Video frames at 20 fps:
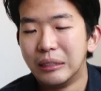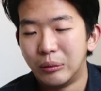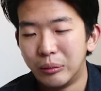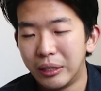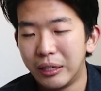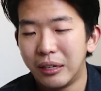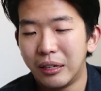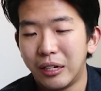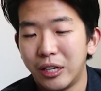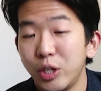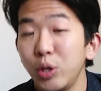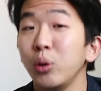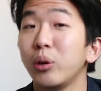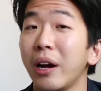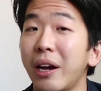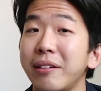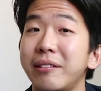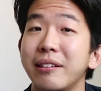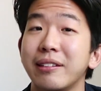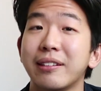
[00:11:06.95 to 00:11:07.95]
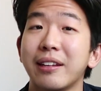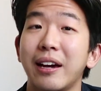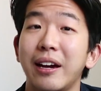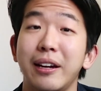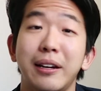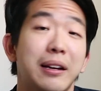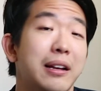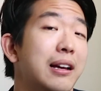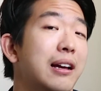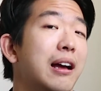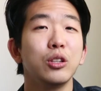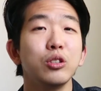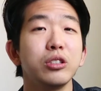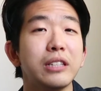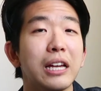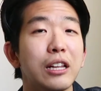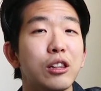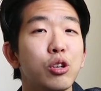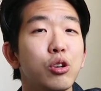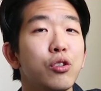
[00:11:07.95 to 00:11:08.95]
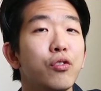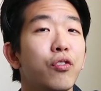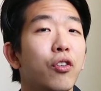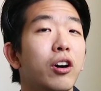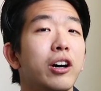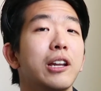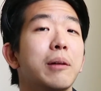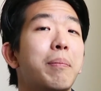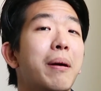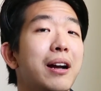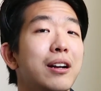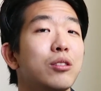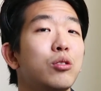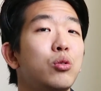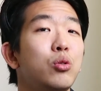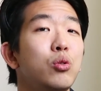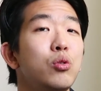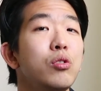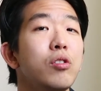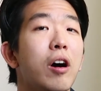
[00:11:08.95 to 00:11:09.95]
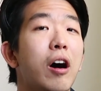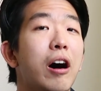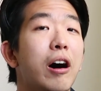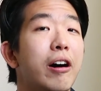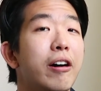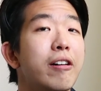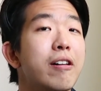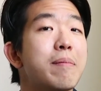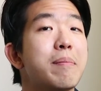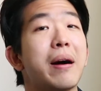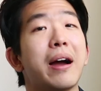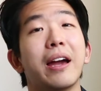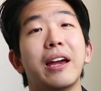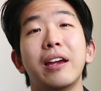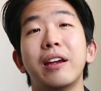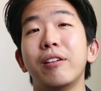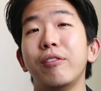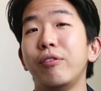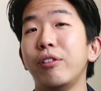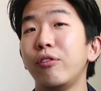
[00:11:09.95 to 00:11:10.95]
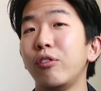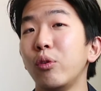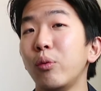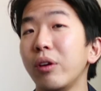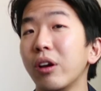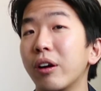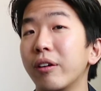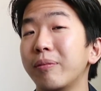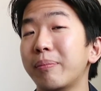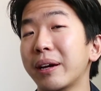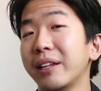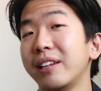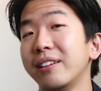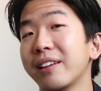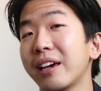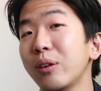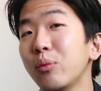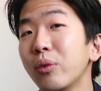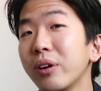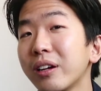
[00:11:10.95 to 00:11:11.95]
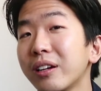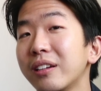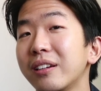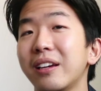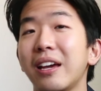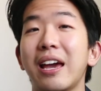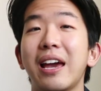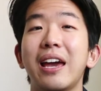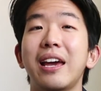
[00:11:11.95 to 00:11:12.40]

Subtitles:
Well, you guys decide. Do stay tuned for the part 2 of my reviewing of my design work,